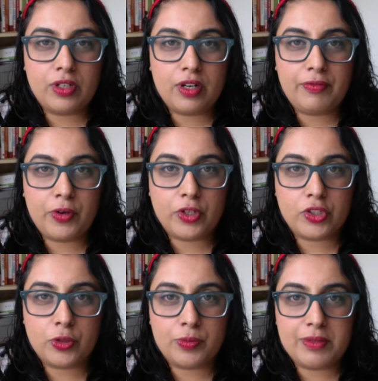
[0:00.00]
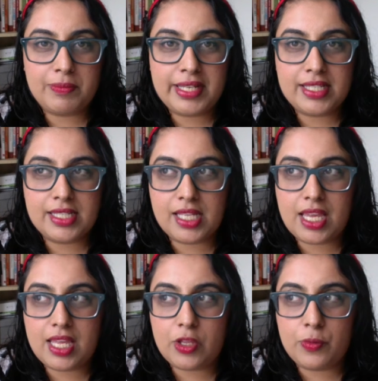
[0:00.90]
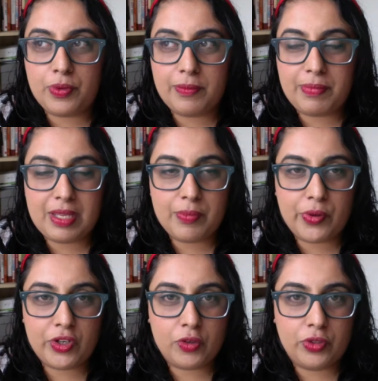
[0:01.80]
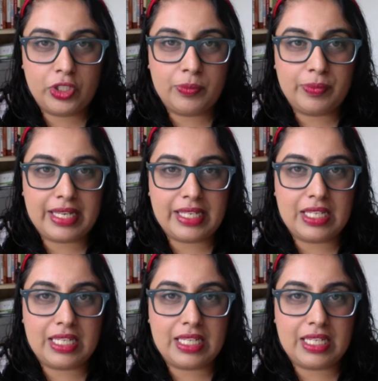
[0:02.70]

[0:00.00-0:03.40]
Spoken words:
A focus group is basically you put people in a room and